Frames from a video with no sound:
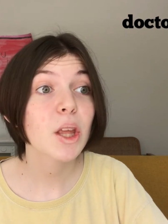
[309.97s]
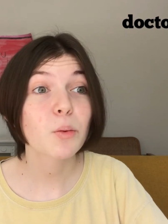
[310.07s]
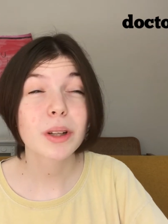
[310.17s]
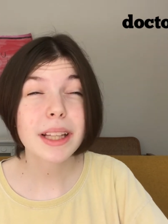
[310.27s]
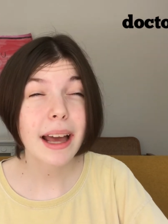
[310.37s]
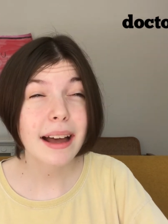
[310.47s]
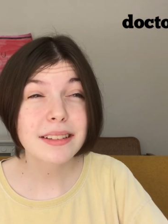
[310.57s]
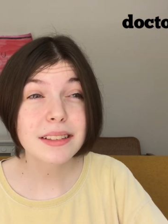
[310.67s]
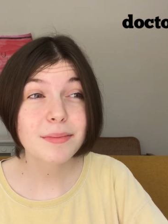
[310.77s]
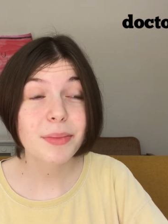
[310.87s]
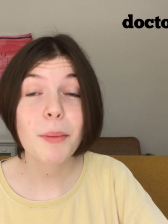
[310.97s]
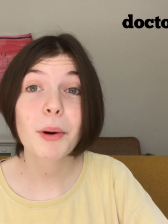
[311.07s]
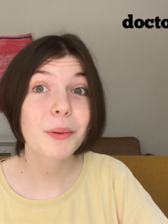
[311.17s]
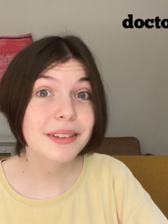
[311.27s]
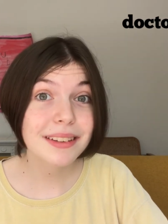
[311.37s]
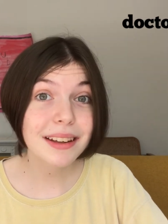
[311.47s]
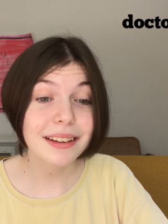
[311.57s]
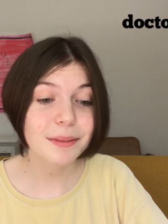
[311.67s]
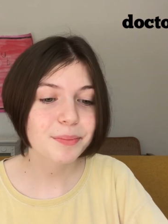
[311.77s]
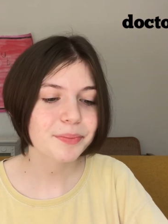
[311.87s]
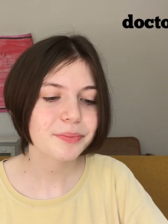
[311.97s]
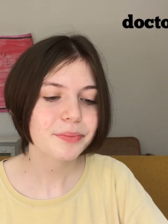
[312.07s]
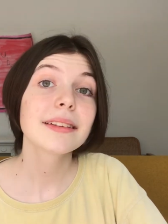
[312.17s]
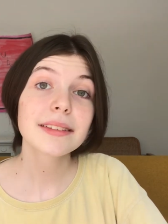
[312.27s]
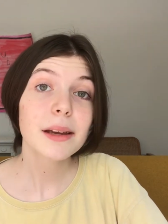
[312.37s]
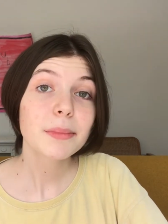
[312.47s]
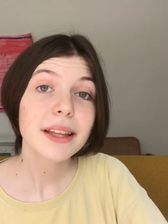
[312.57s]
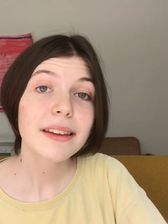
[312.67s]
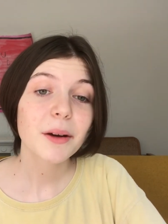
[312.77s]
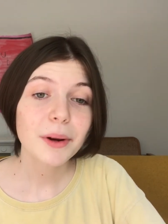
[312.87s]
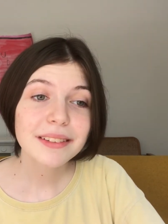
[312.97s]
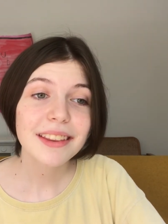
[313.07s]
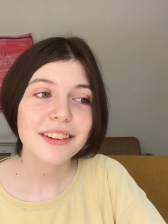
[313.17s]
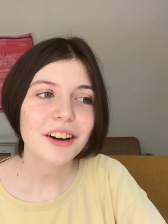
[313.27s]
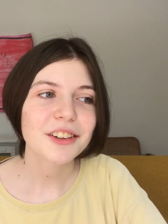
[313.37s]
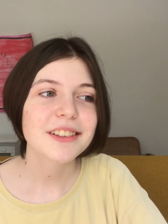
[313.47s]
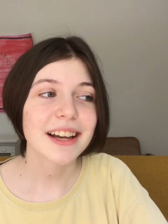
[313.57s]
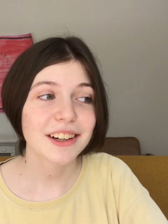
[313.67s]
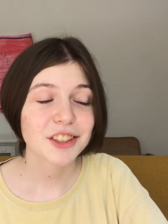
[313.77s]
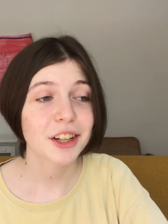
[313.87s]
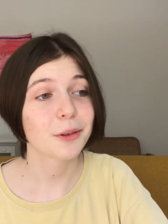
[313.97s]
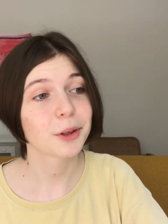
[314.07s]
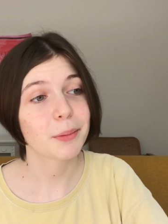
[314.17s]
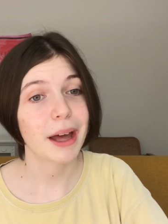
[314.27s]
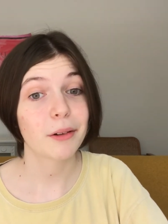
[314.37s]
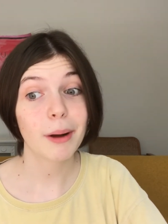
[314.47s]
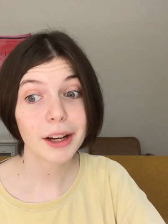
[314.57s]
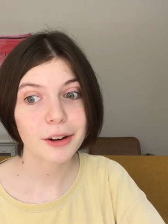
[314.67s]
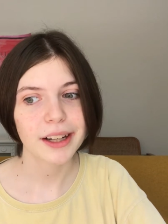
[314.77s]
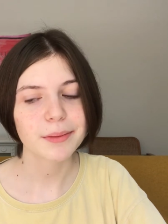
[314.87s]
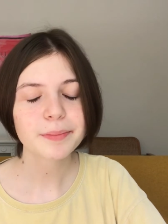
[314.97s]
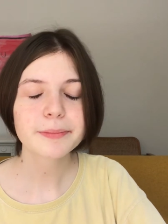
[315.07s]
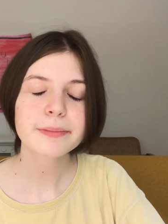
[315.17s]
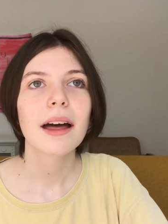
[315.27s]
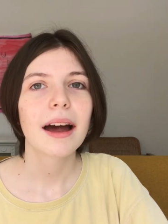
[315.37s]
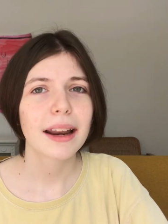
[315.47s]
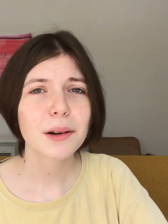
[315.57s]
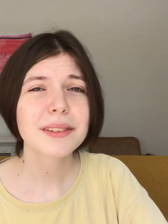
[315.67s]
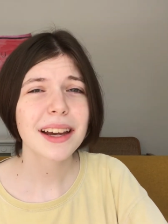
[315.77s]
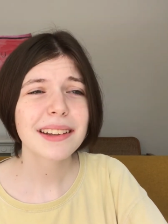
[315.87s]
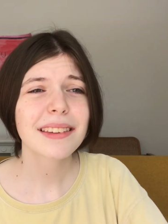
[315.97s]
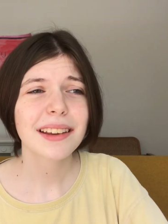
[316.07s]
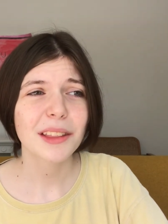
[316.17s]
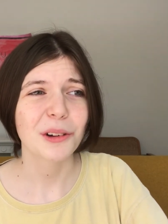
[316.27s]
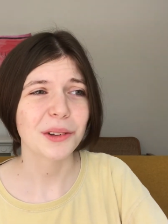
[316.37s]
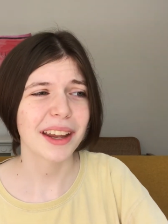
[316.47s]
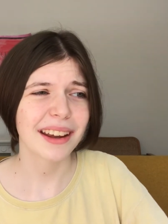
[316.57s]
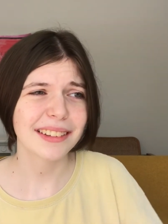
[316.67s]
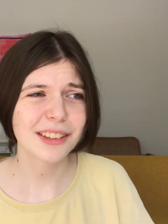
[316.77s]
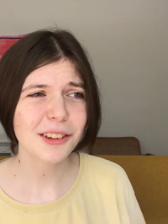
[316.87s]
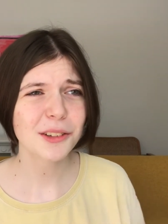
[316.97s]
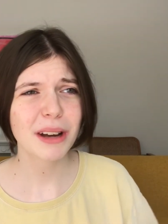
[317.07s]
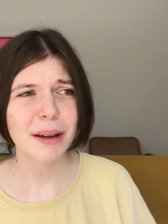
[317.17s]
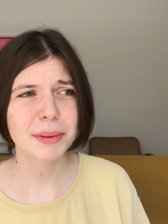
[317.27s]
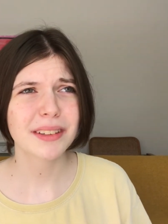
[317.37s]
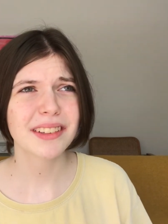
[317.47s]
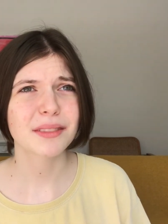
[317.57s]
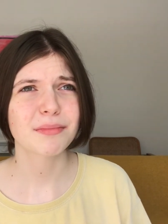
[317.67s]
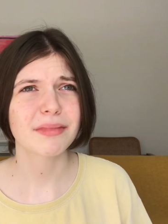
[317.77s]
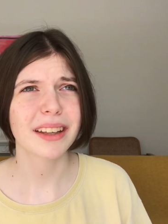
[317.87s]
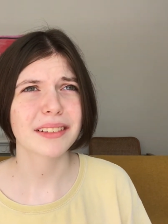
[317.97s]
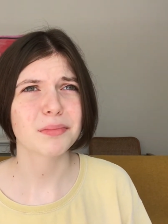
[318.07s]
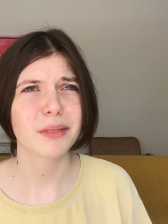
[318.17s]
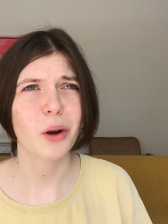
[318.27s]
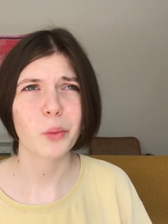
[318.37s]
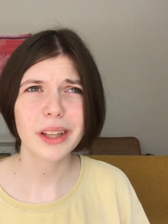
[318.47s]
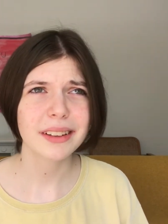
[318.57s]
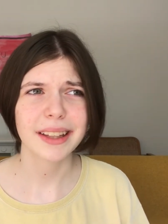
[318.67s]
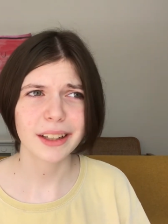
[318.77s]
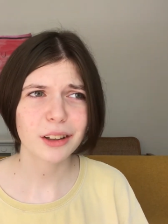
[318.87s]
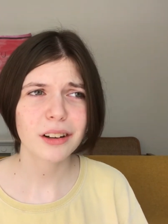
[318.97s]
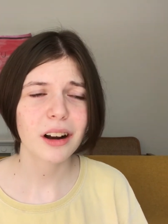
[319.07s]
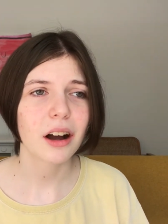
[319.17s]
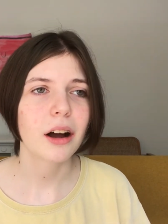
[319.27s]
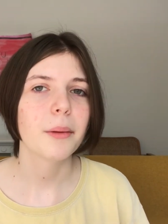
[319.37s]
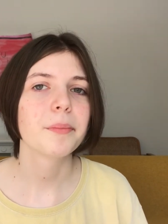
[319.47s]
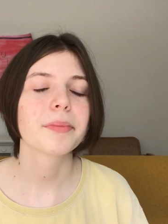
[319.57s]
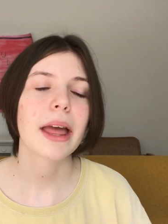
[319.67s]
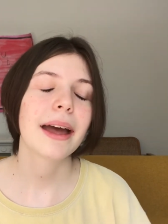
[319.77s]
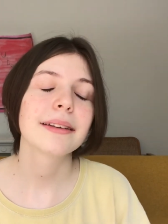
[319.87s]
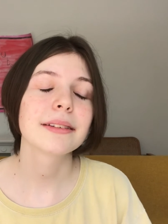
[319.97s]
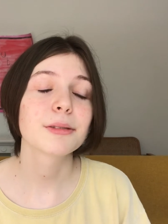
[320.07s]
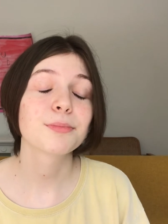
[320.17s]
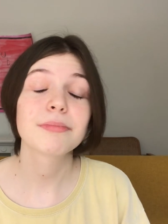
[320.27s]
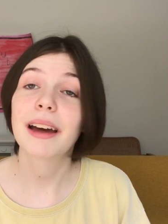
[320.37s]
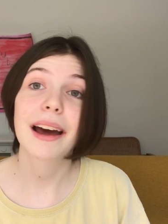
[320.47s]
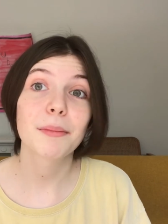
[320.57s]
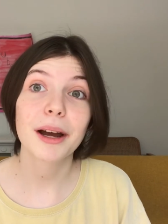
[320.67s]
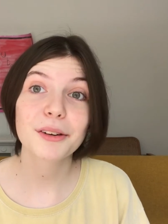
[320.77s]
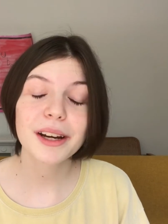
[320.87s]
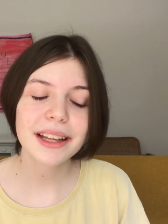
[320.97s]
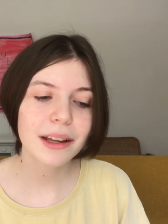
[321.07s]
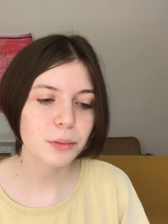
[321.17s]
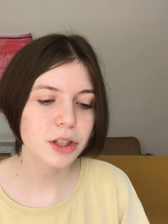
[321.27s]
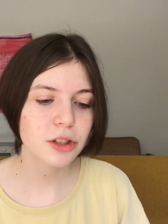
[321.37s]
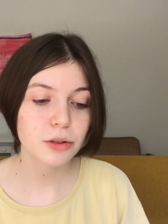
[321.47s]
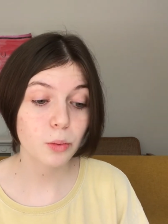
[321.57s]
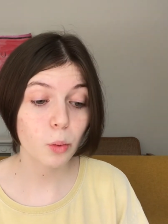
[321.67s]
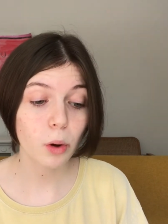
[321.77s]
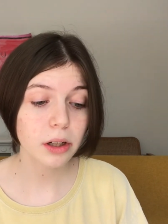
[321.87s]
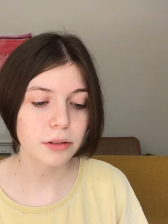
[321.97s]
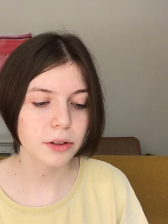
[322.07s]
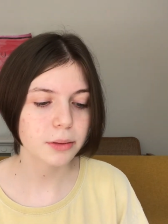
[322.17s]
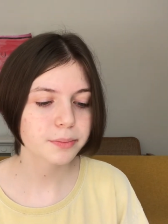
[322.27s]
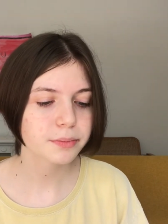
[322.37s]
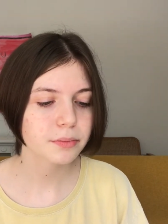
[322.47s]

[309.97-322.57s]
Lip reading: Really hasn't, but we'll see. The same day that I went to the doctor's, I actually got a really bad migraine, and I was kind of sick the whole day. And this also happened like a week later, and I had a migraine again, which is wonderful.